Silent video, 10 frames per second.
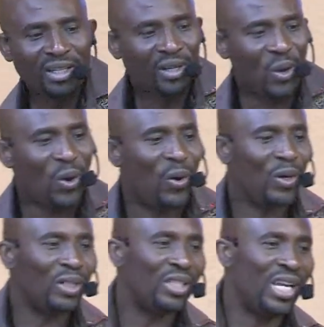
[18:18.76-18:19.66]

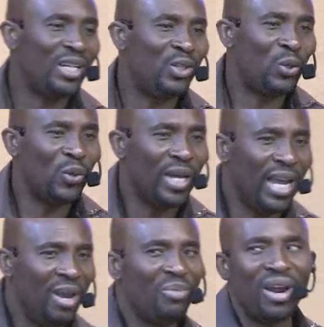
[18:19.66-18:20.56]
God said to
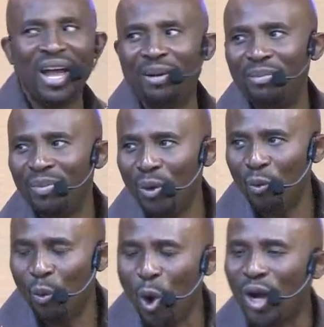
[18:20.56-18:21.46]
Abraham,
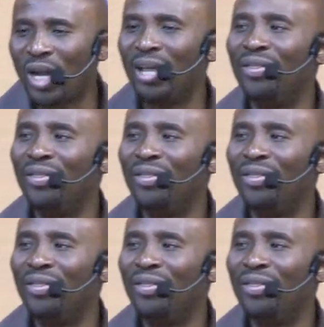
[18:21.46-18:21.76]
Walk